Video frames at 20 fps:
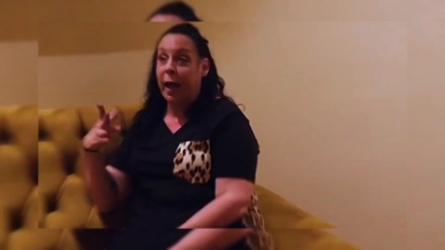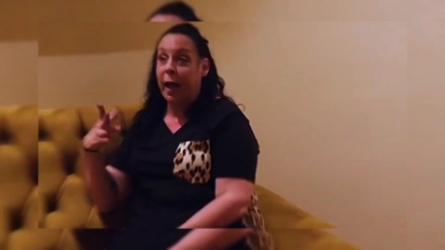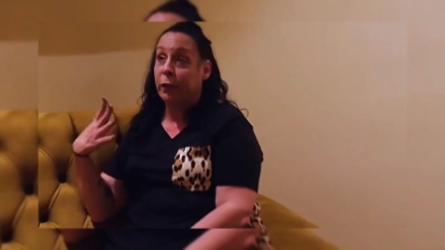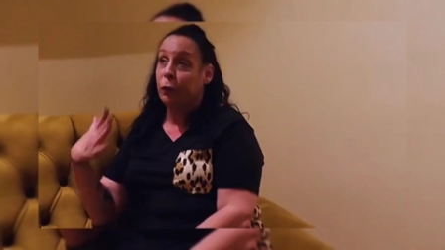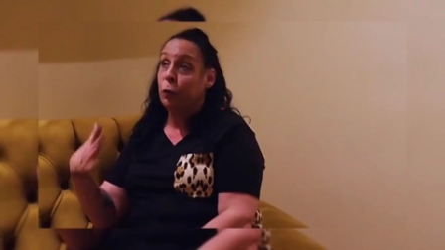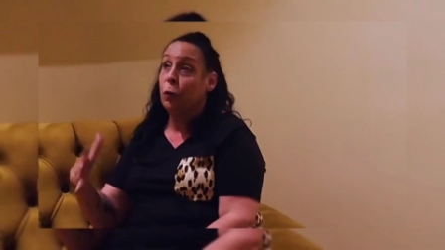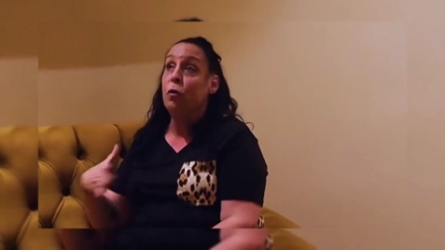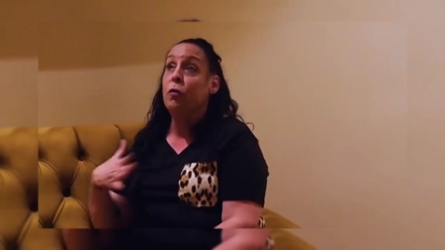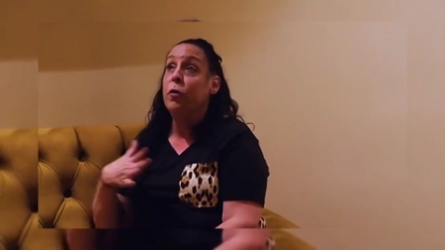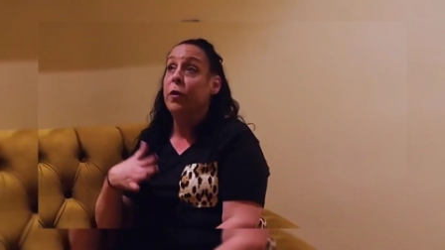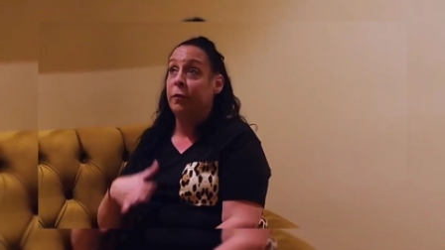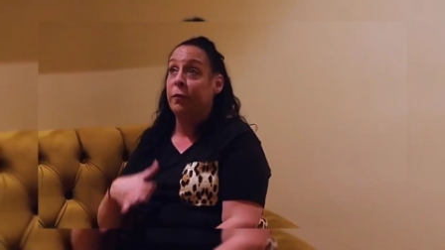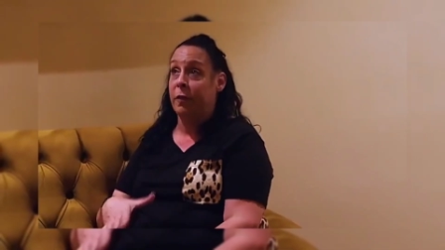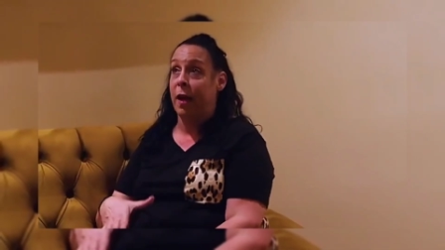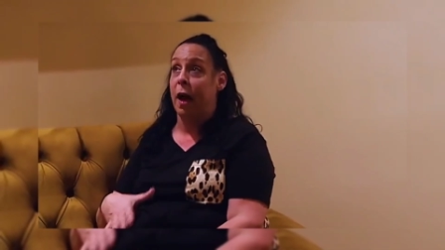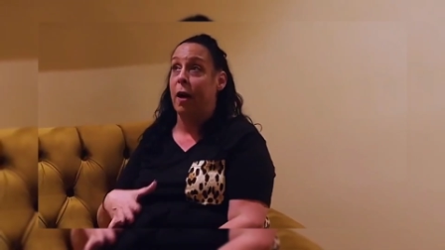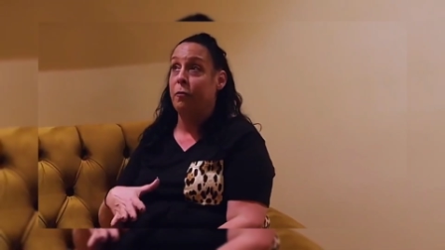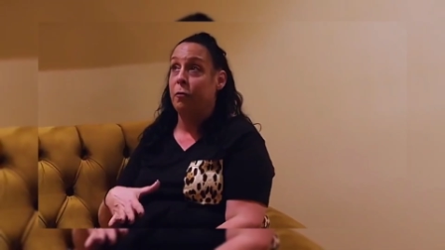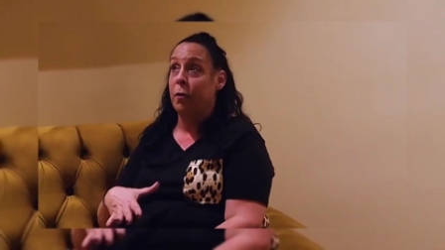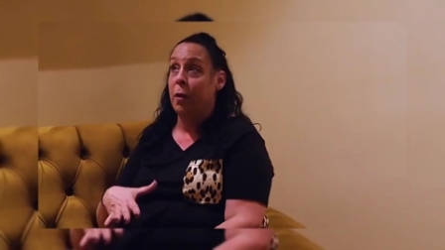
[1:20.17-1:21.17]
I threw the
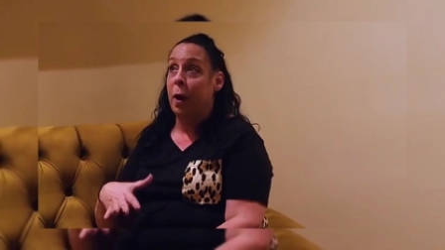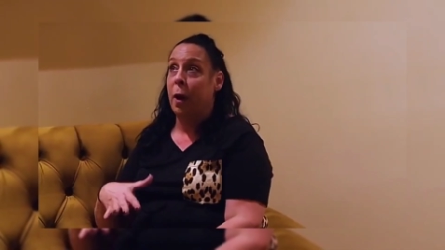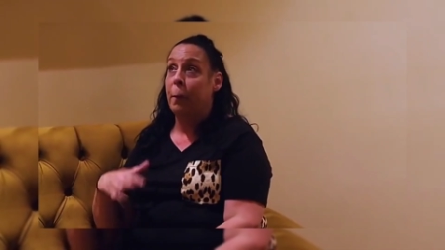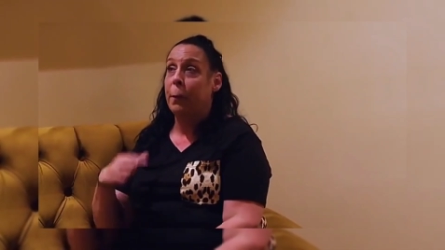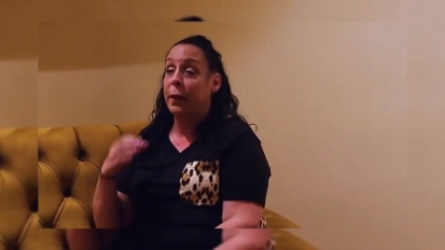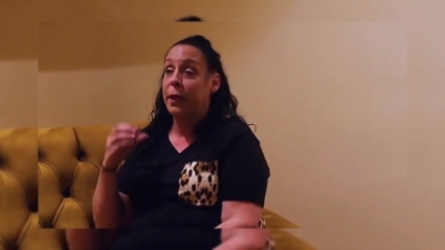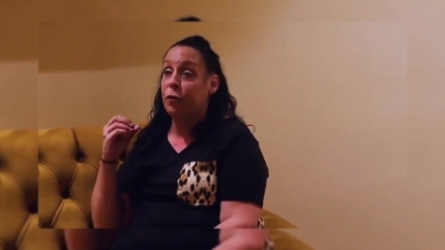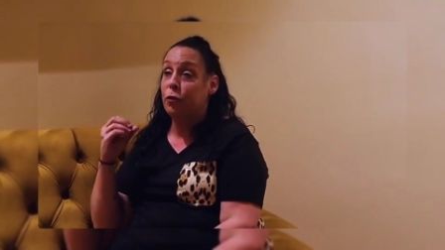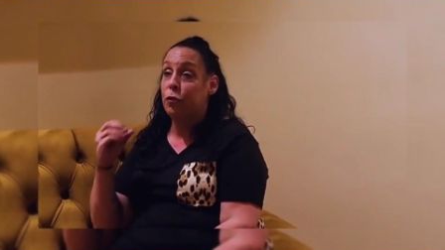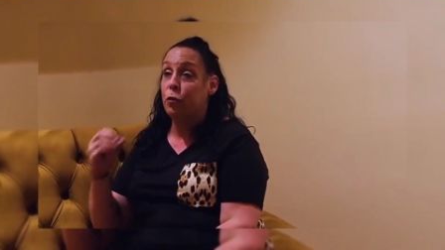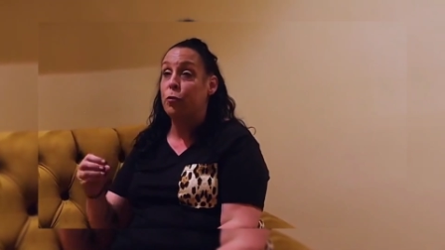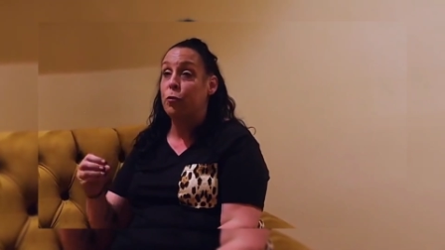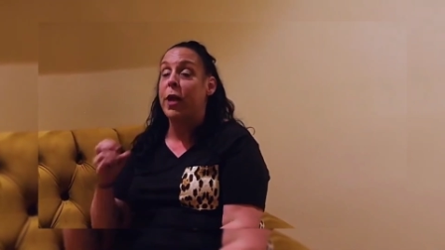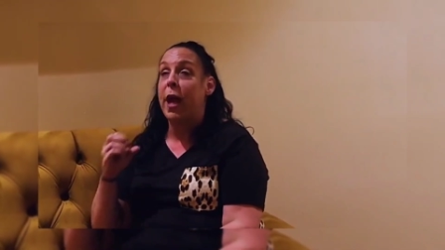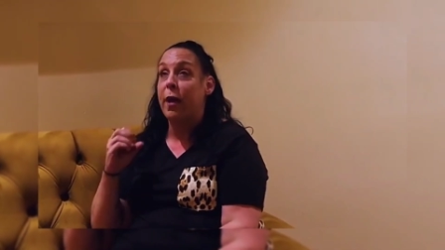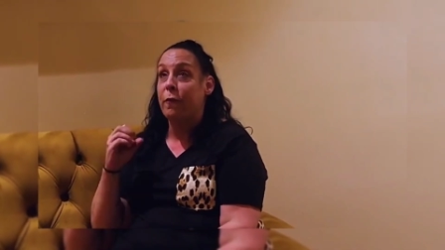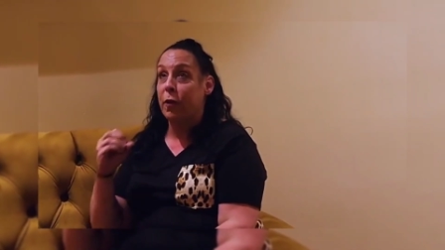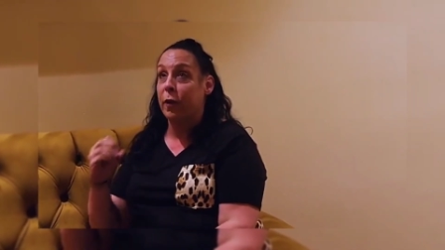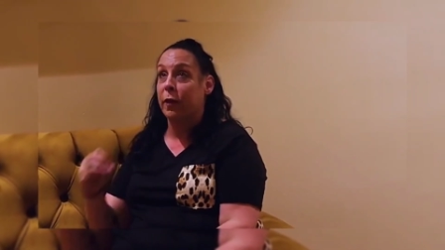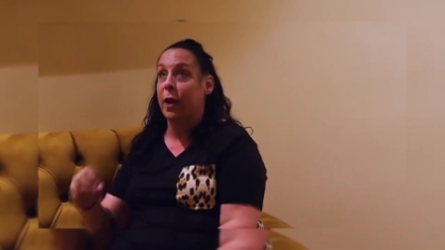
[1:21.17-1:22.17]
stuff because you
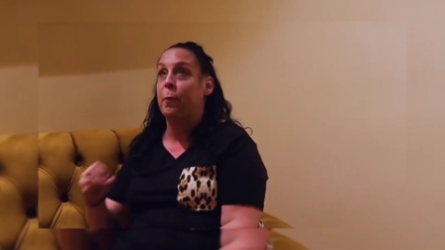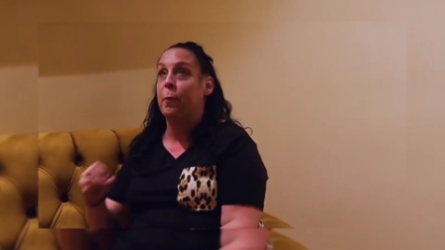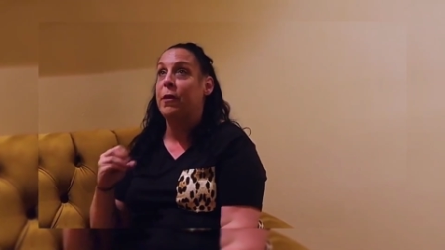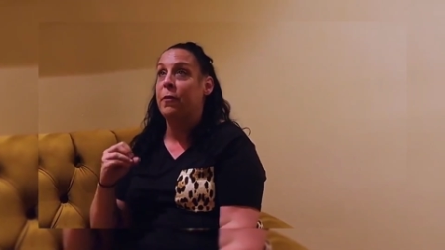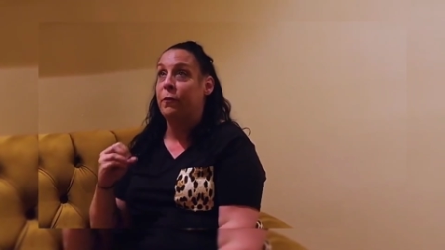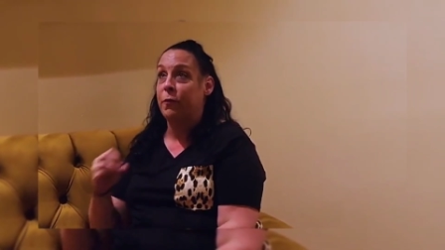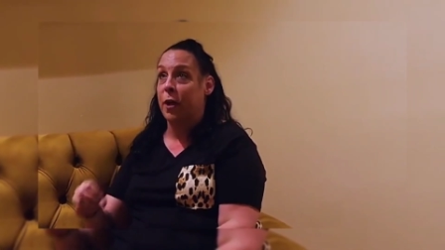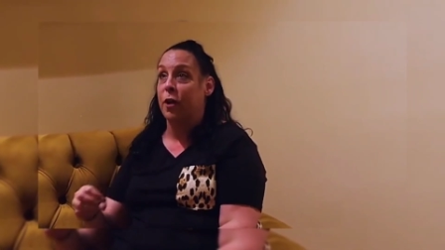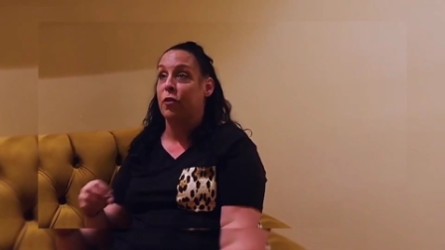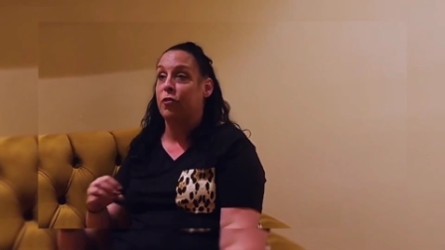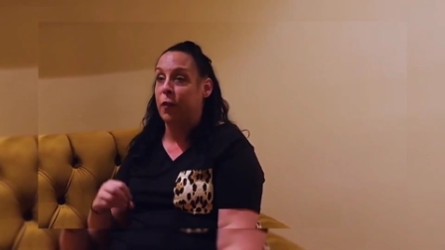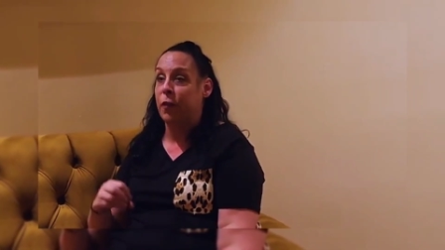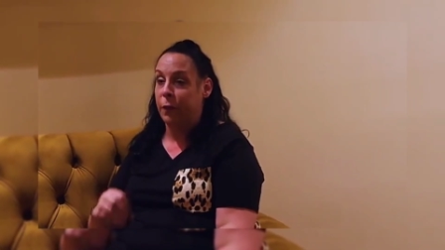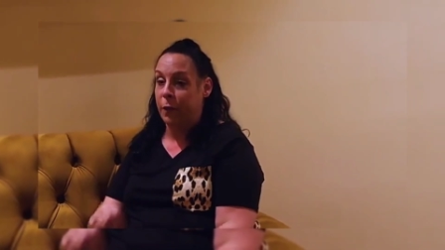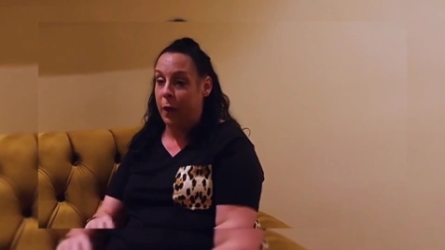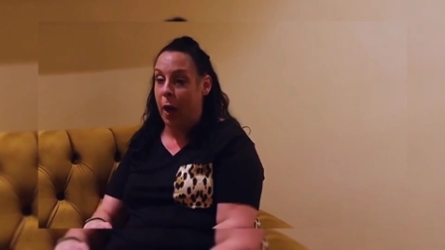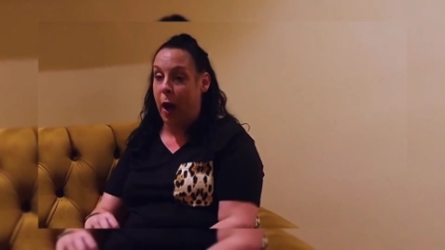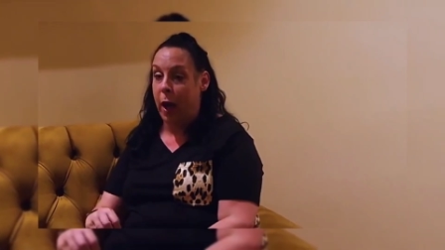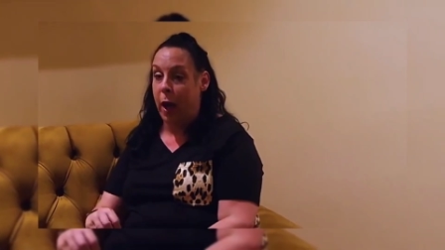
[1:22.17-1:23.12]
never let me finish a